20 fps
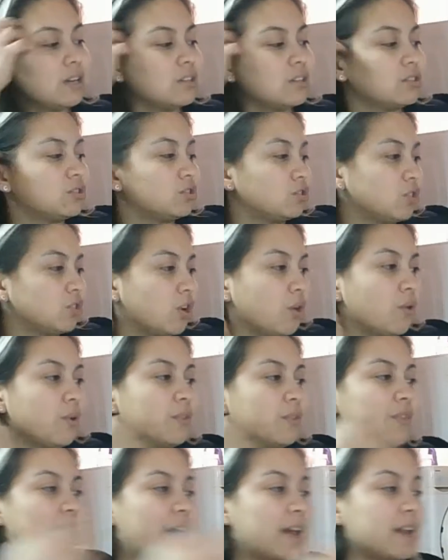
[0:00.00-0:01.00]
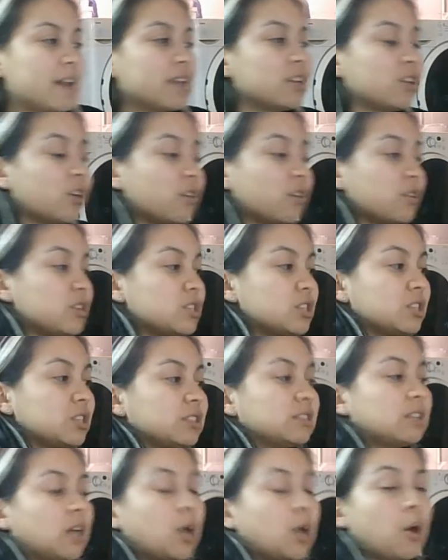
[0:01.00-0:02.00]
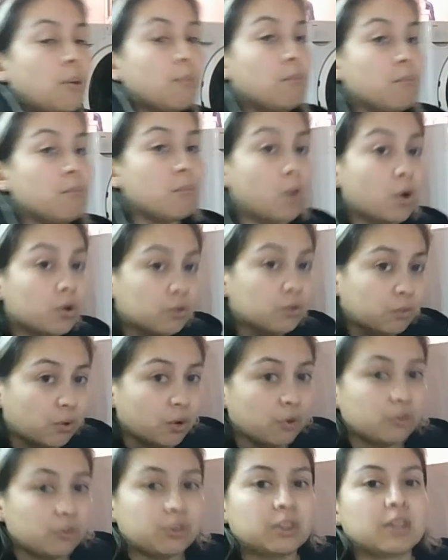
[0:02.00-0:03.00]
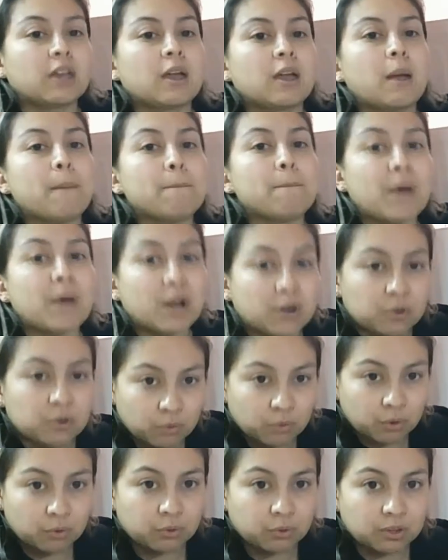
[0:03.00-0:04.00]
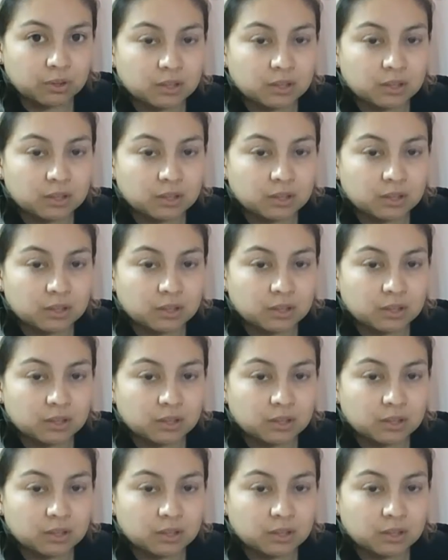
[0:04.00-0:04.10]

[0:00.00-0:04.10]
so that encourages more growth, better growth.